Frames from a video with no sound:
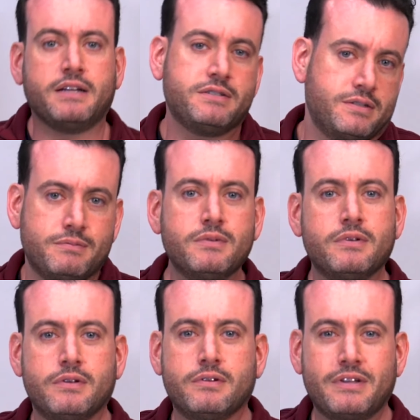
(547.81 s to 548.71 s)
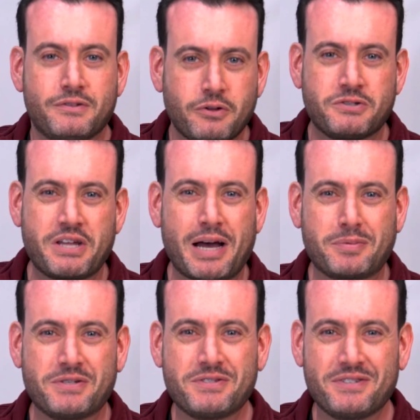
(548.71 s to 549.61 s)
That's those are the
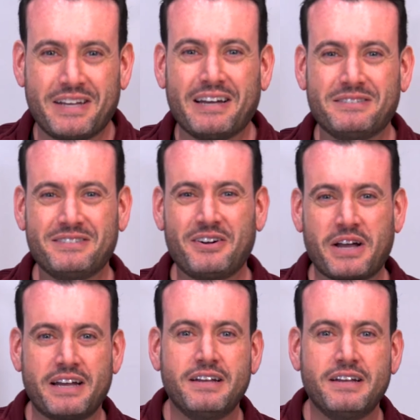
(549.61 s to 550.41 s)
options. Yeah. Okay.